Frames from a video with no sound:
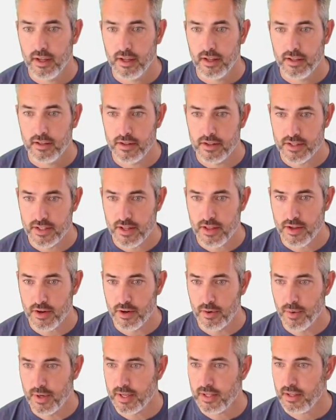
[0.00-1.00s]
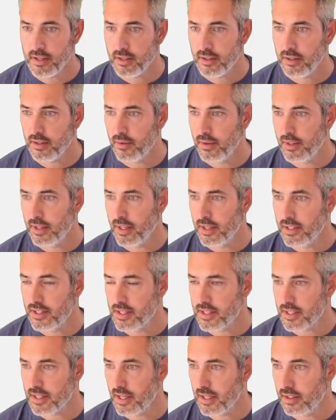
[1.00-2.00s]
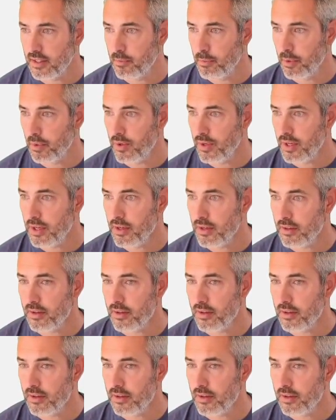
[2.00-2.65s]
There's a 3rd one, the one that just got deployed.